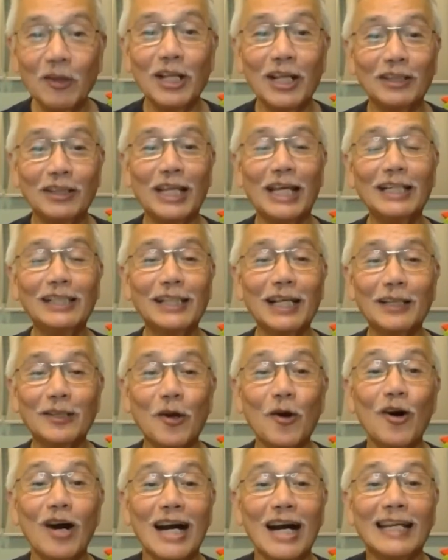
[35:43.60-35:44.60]
all the things
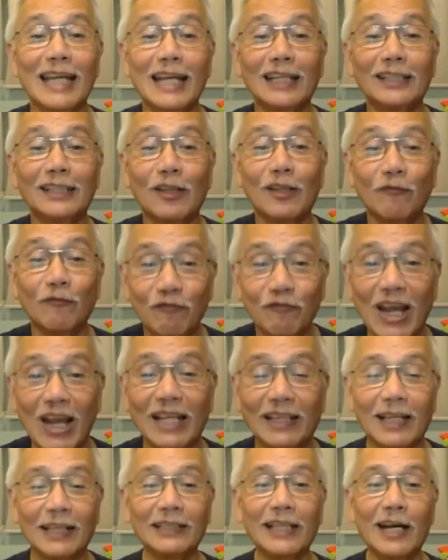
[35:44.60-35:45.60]
that go against the
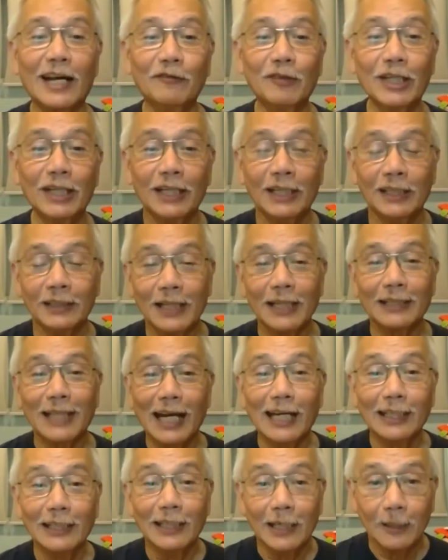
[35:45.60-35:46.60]
faith that that
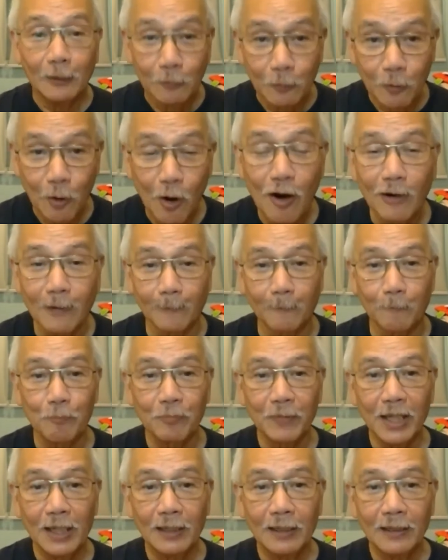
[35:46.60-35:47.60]
are
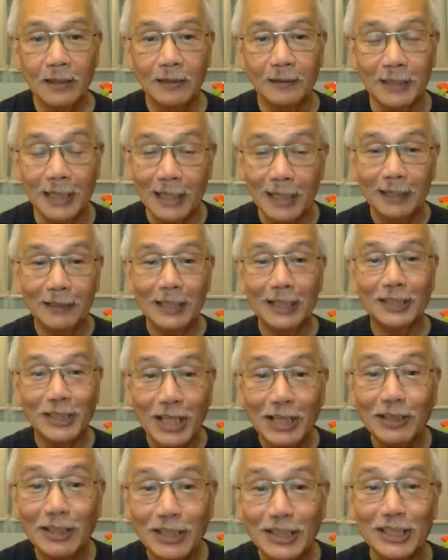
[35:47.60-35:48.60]
wrong the, the
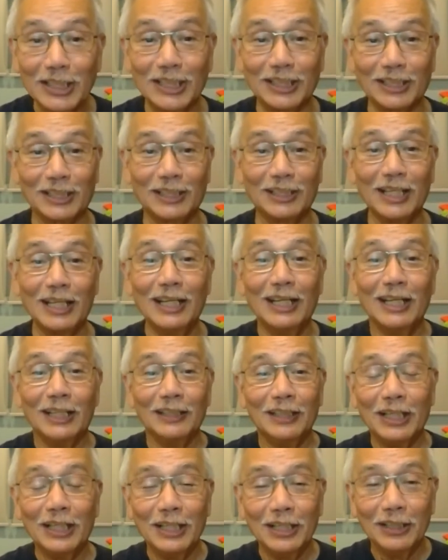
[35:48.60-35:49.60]
synthesis,
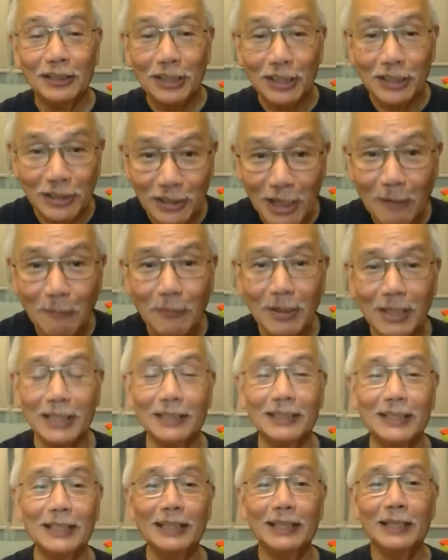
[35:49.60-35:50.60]
the, the, the
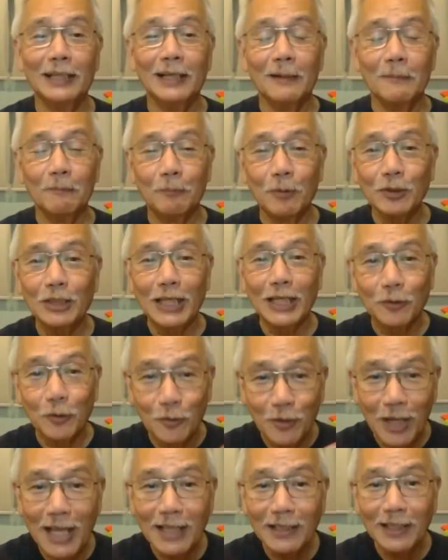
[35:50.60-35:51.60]
summary, the putting
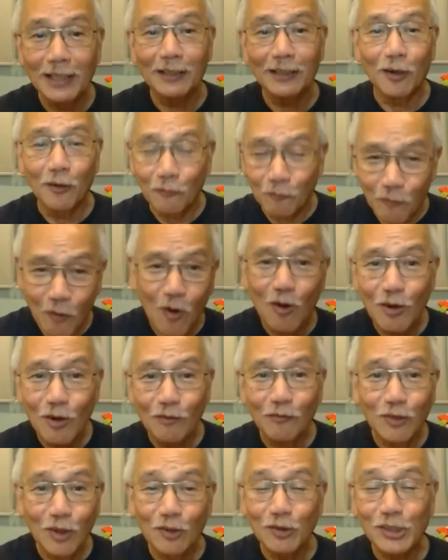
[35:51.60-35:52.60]
together of
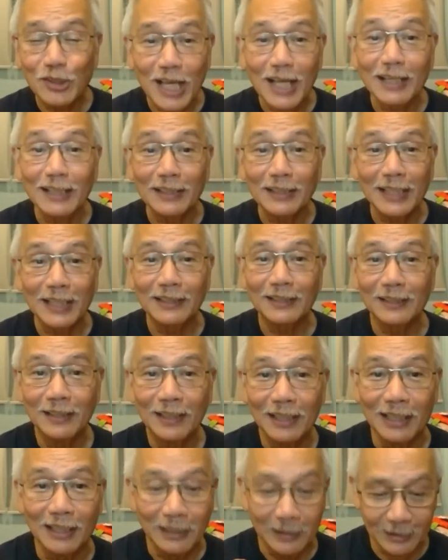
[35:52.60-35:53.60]
all of those
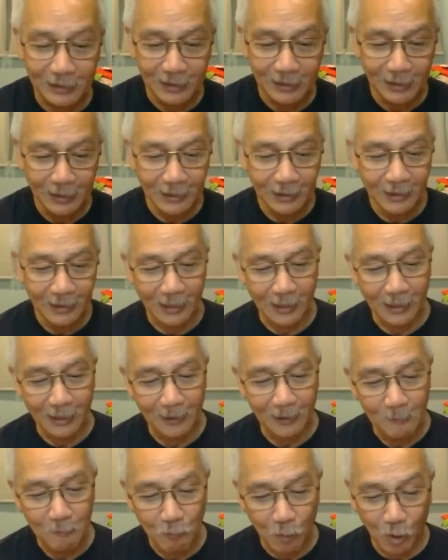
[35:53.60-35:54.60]
heresies is
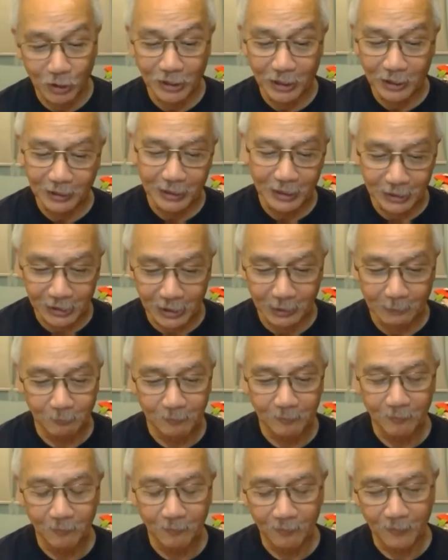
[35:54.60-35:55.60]
uh,
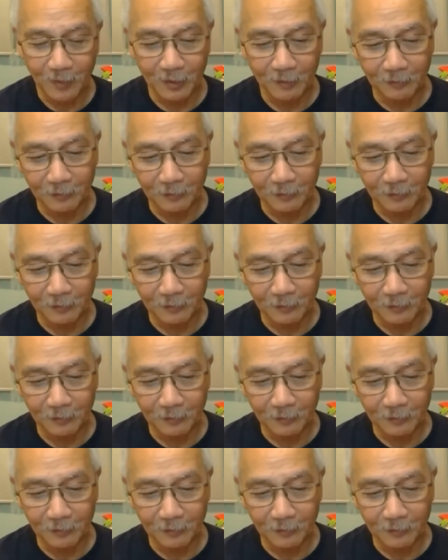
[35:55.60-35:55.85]
modernism.